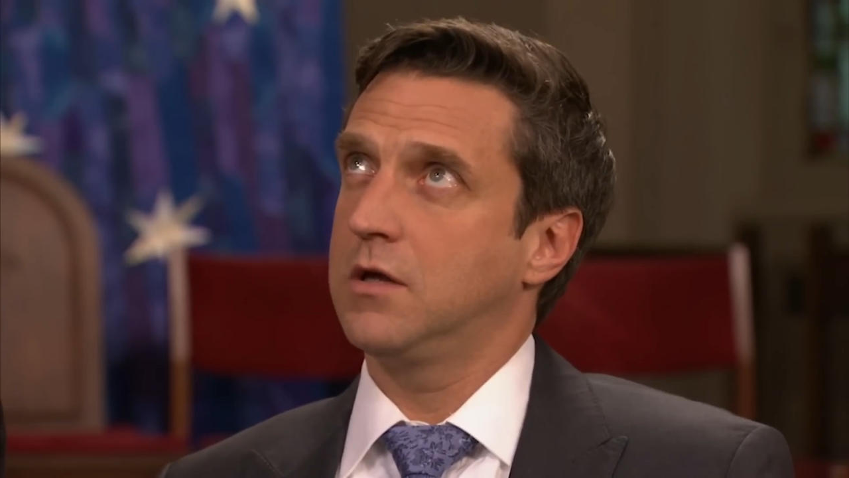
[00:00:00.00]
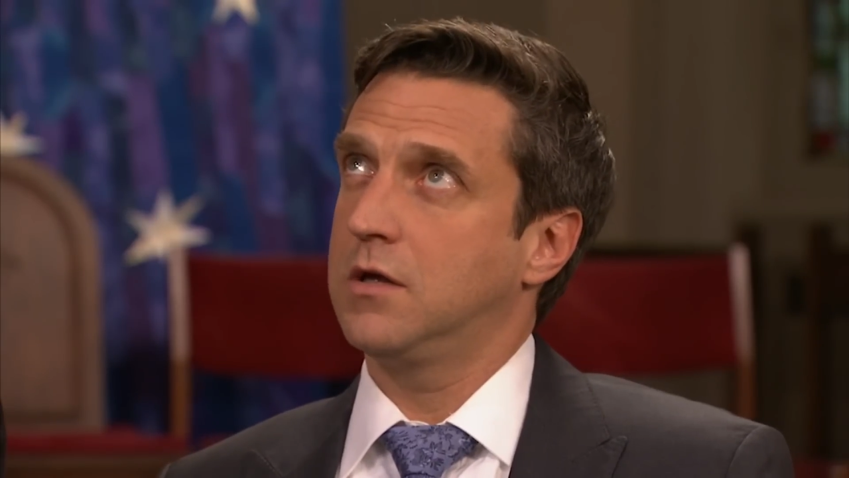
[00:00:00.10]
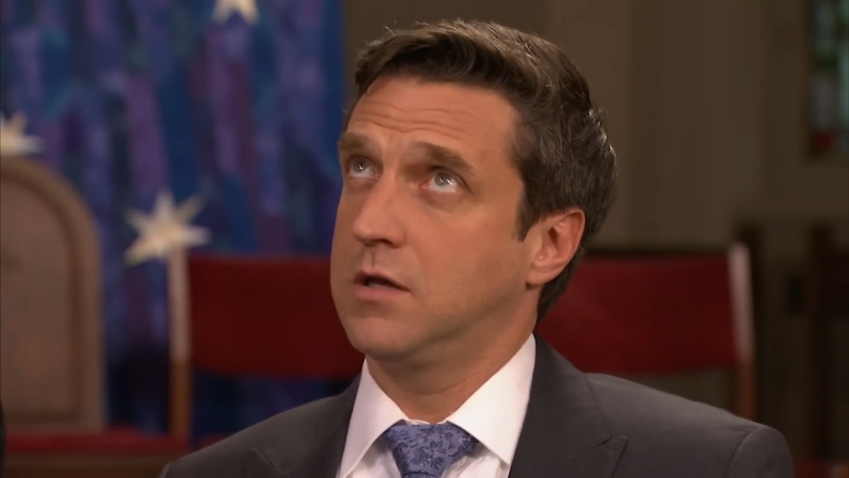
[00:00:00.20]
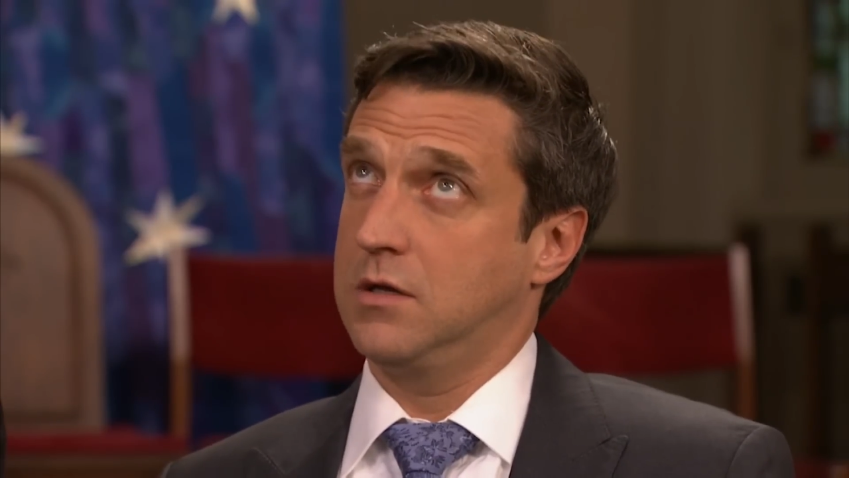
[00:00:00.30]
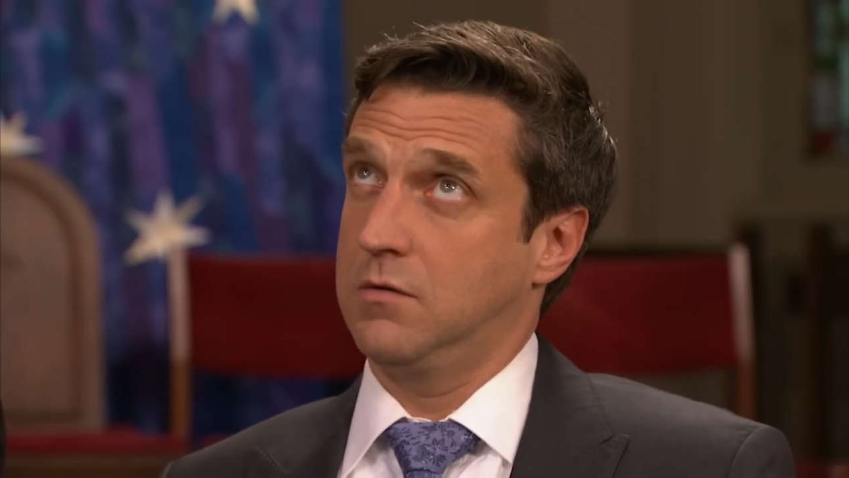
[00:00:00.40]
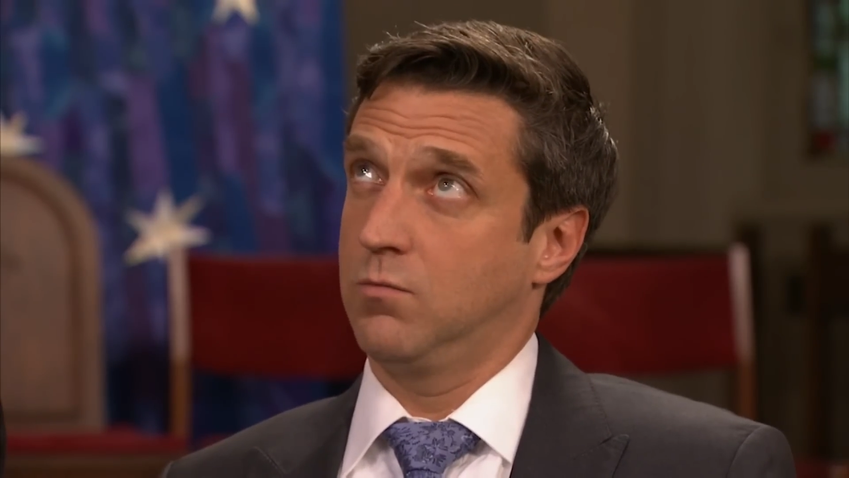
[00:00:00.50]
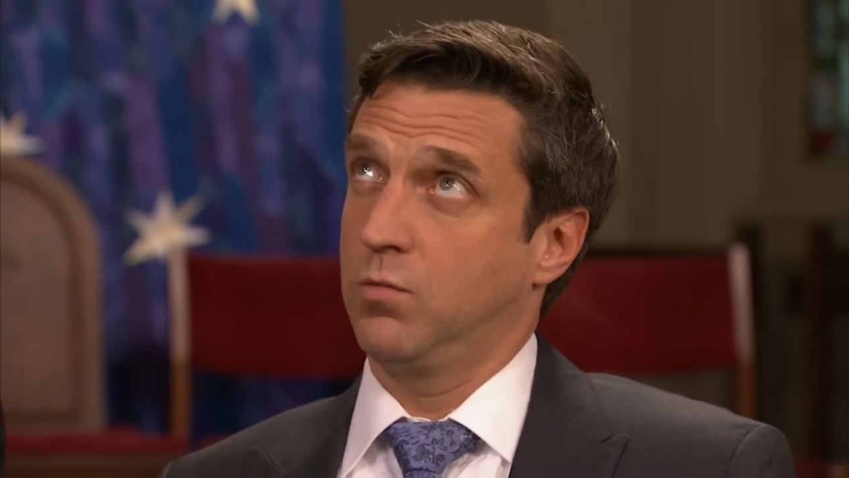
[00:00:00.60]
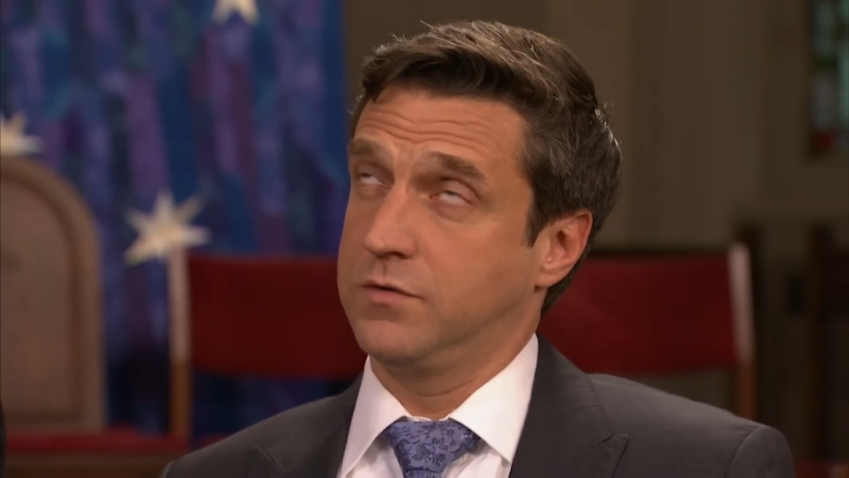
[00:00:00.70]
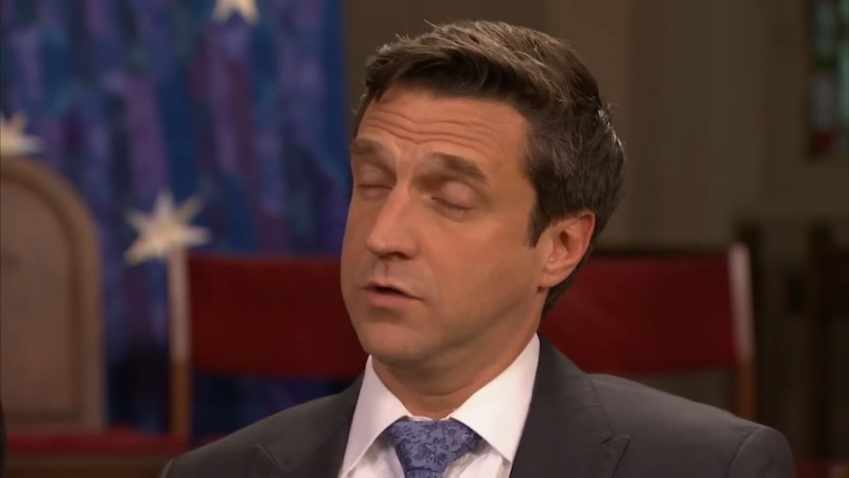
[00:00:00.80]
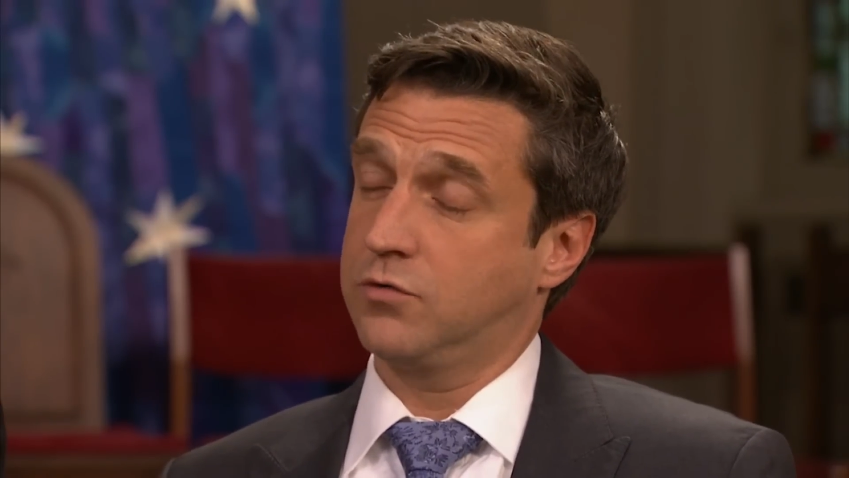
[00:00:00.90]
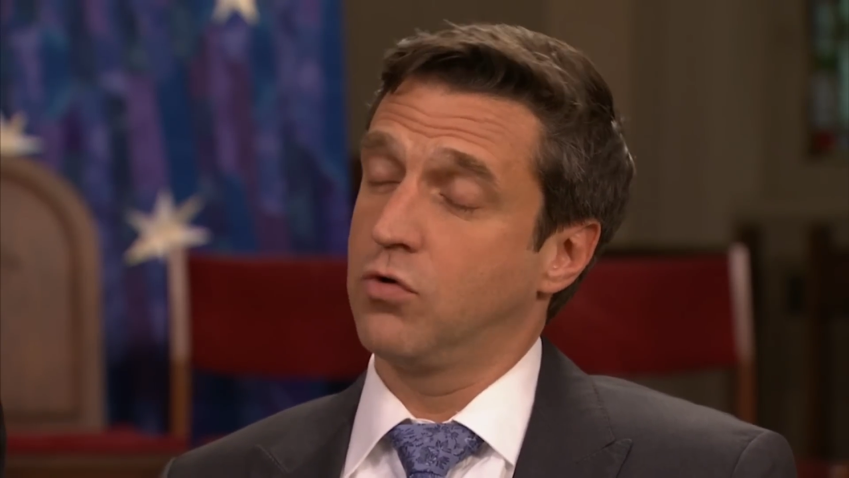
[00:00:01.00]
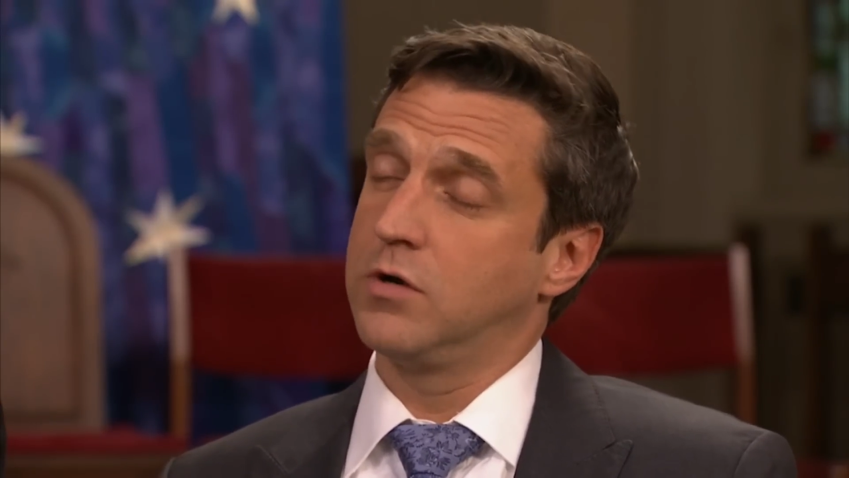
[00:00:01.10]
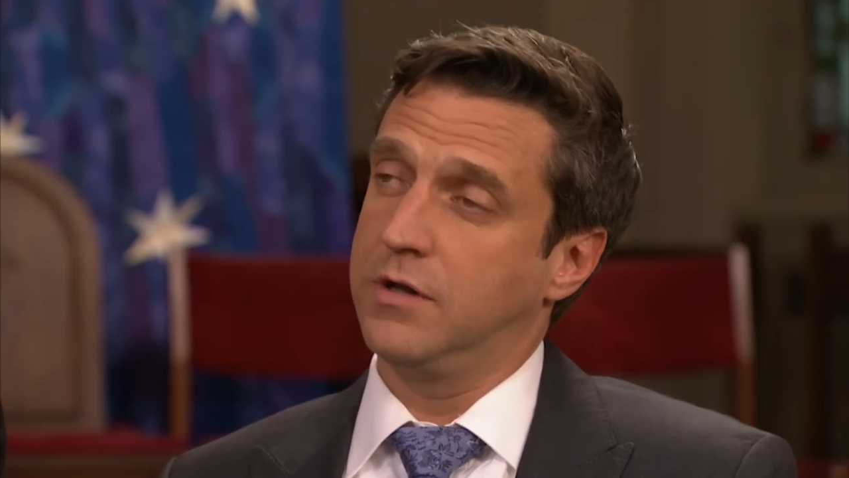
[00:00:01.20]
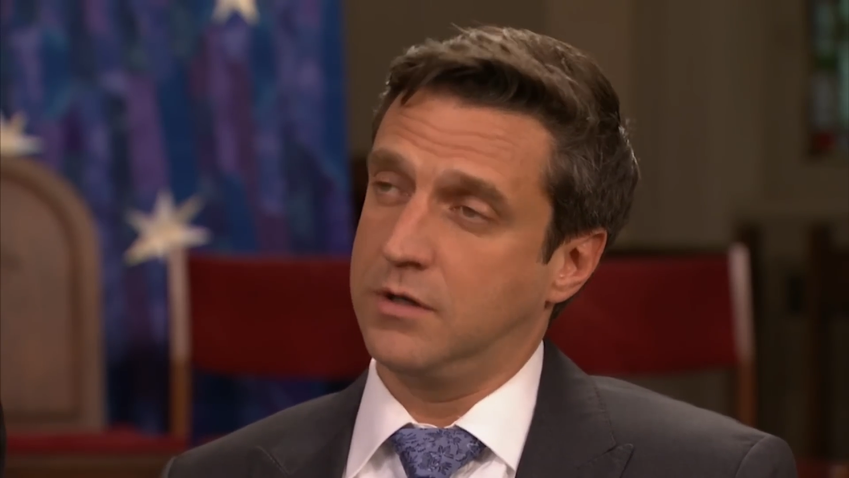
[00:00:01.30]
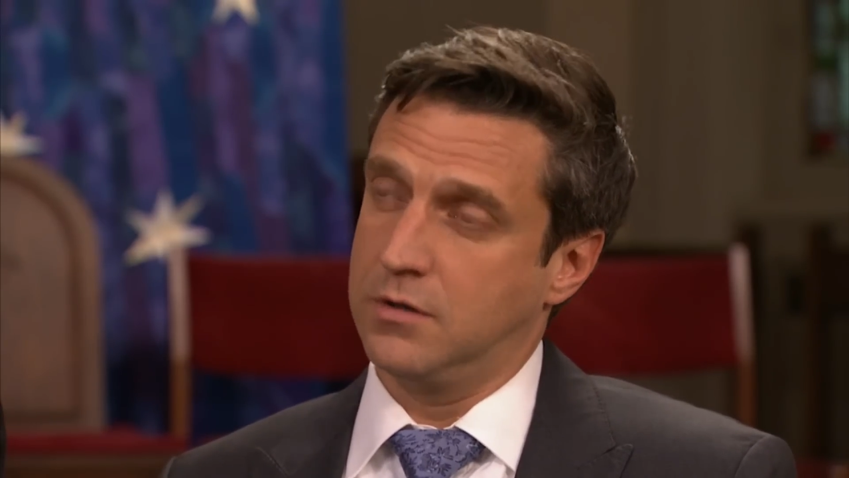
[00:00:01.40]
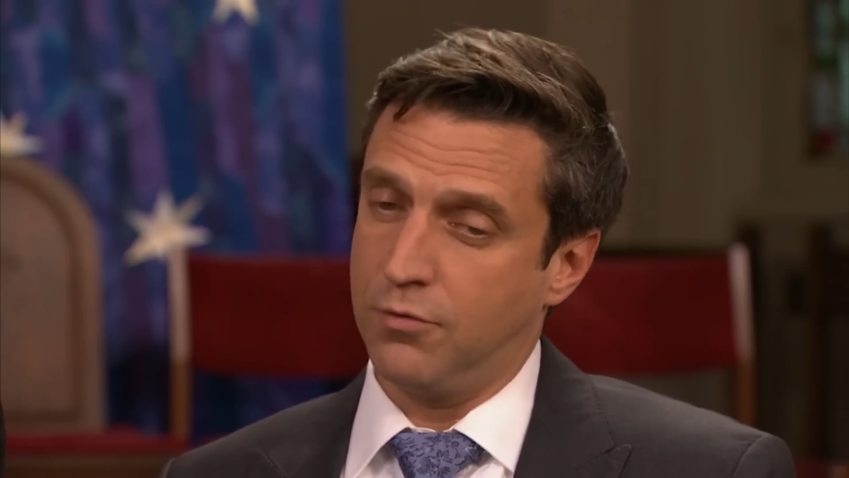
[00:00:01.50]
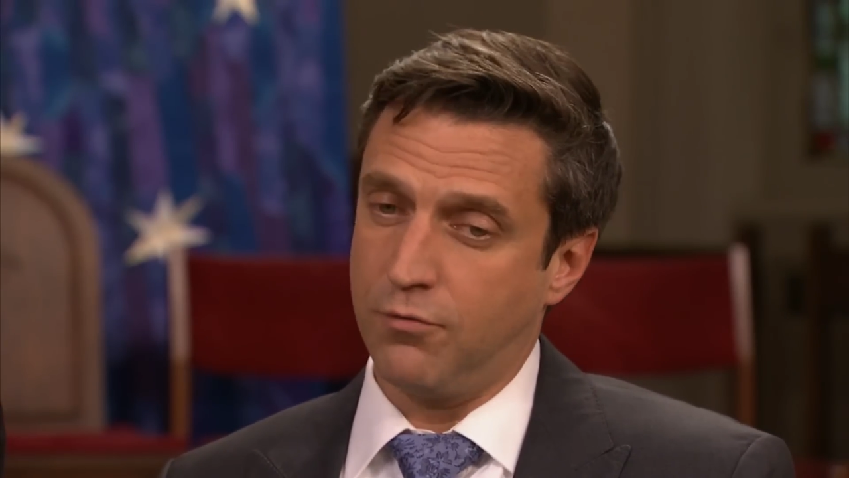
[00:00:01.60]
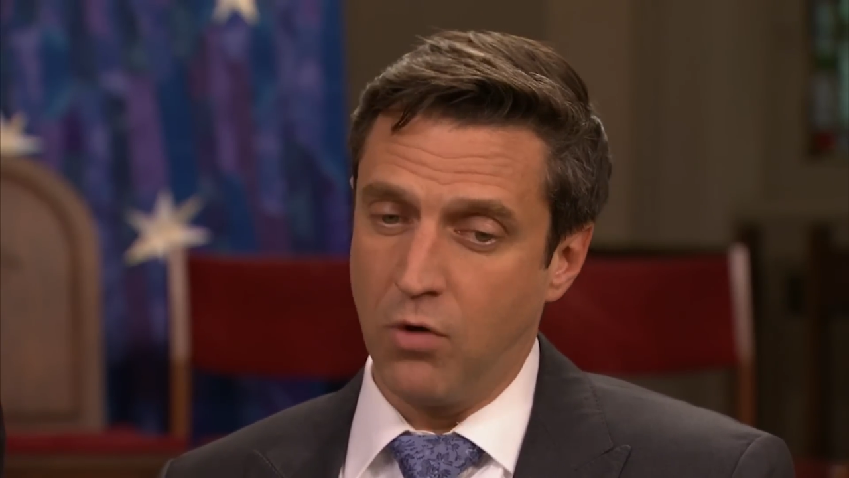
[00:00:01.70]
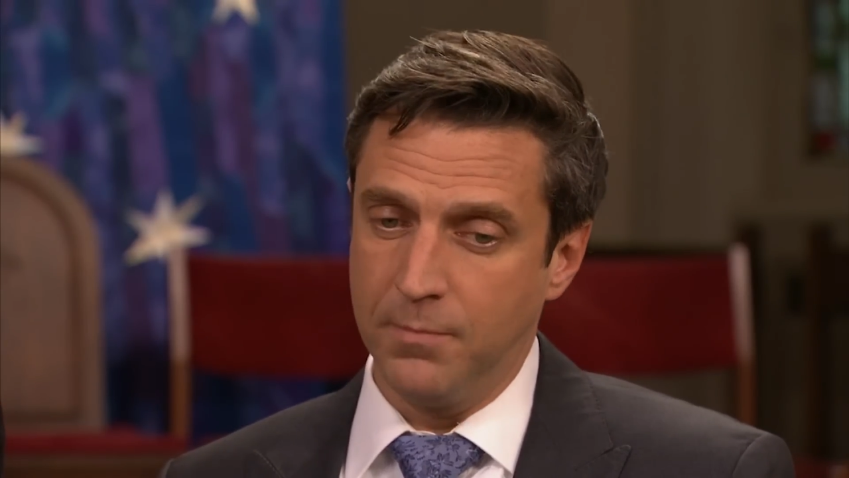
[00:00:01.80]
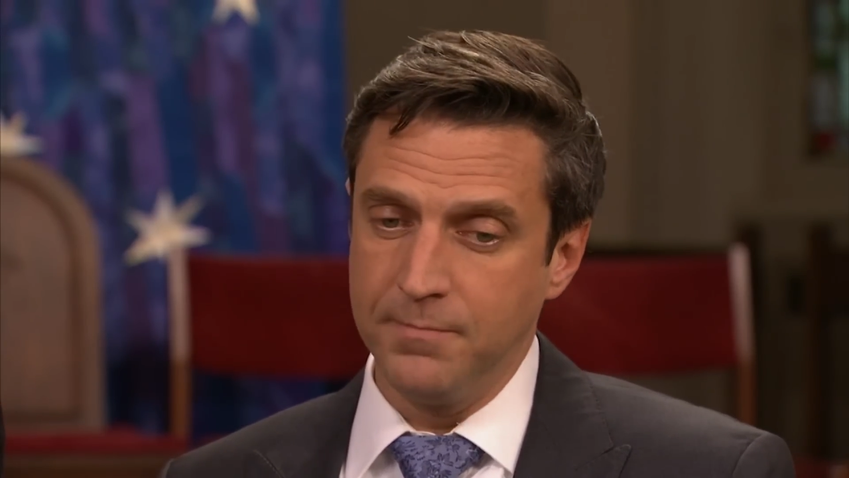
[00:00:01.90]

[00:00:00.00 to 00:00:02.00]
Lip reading: that was an extraordinary thing to perform.